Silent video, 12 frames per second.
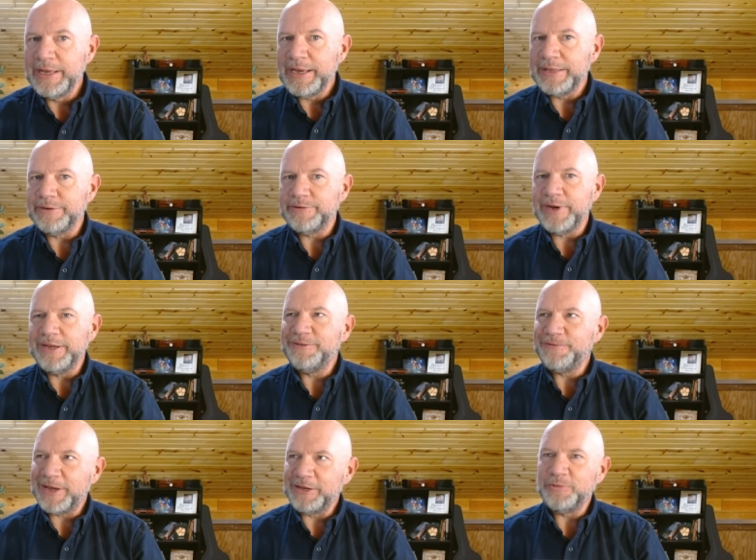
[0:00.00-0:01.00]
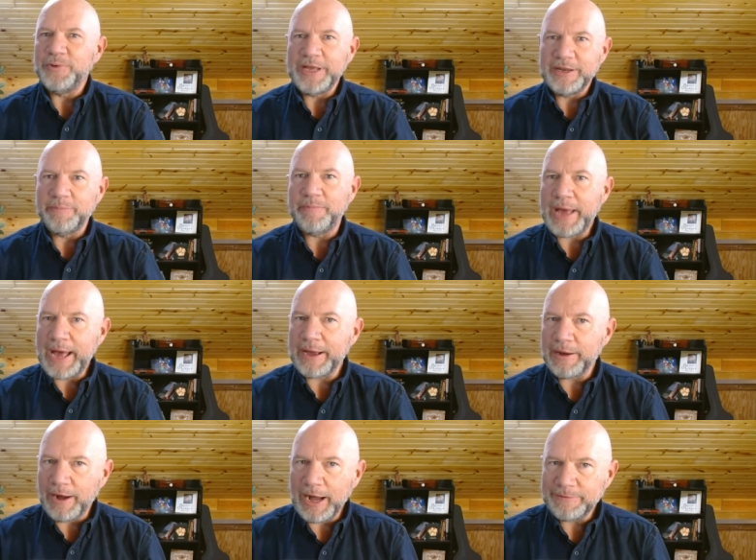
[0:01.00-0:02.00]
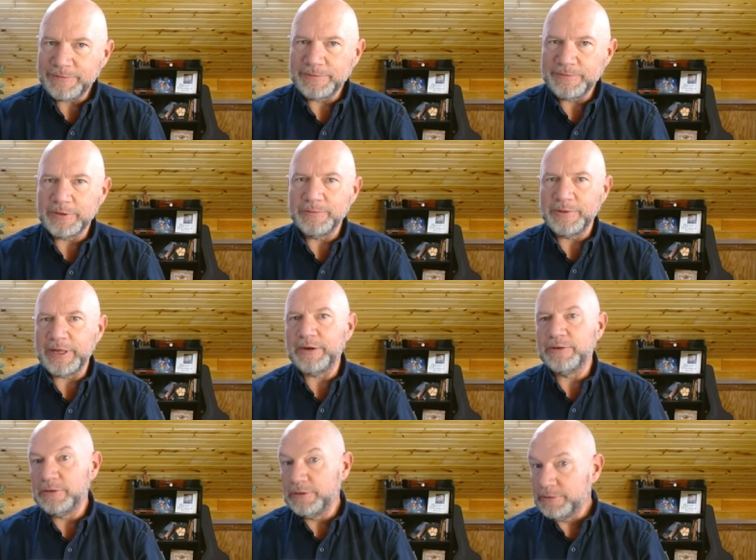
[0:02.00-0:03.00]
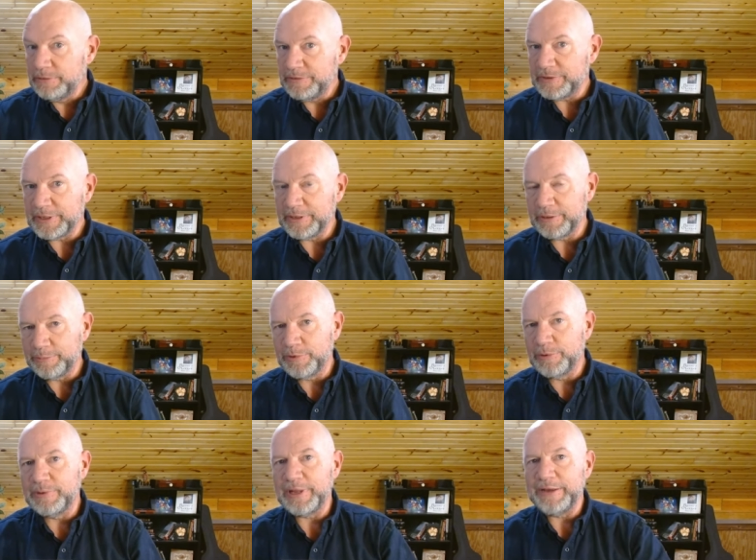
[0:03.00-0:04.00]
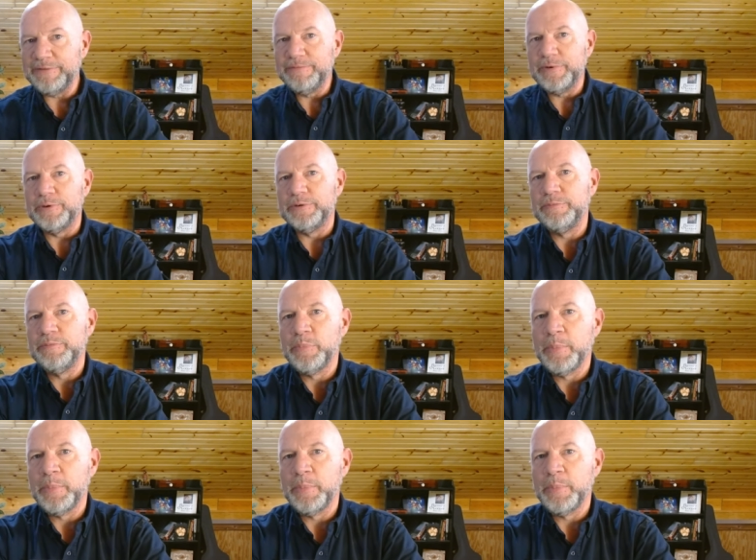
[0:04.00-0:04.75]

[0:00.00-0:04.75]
and they're trying to find a way to back off of it without losing the pro life vote.